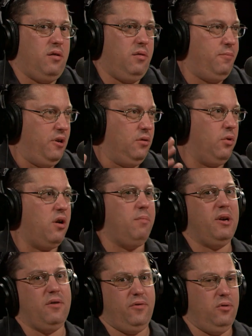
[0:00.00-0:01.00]
to be a lawyer,
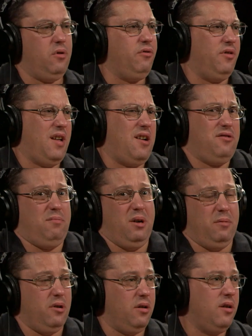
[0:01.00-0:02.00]
make a few $100,000
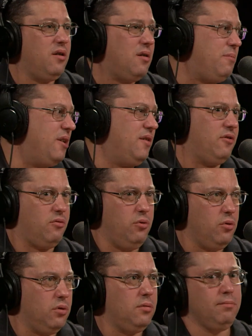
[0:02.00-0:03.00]
maybe a year. I'm like, that's
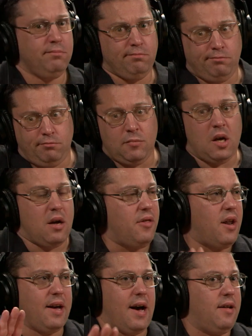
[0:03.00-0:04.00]
cool.
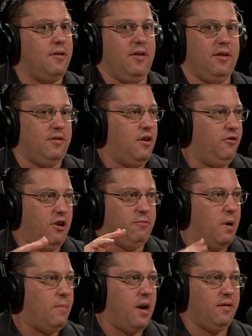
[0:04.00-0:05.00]
And then I got into this, and it
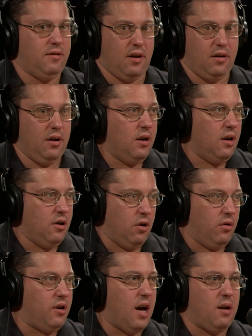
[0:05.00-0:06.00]
changed my mindset.
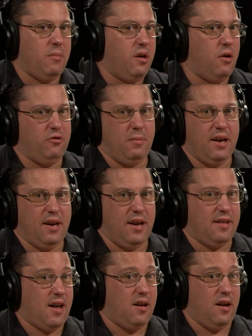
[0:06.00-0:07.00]
The kind of money I was making
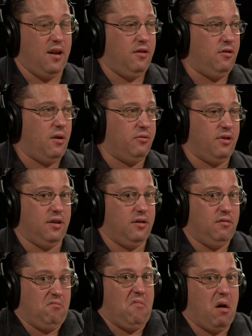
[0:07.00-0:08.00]
at that age, I was like,
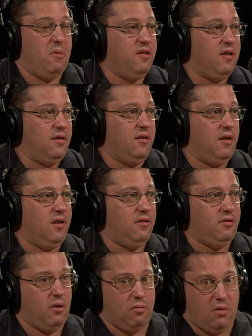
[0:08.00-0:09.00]
I'm addicted to this.
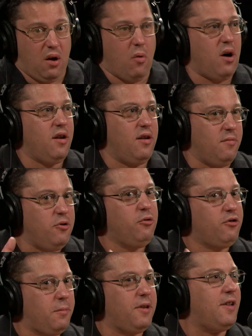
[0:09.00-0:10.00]
So I wanted to do
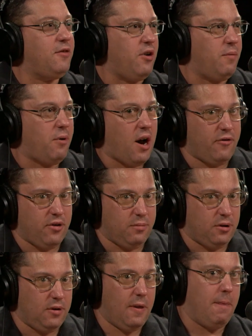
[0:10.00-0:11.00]
something that's very
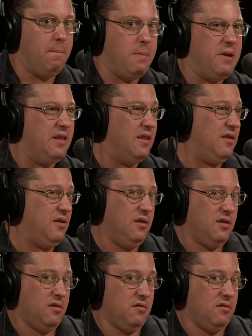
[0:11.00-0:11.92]
profitable, maybe a little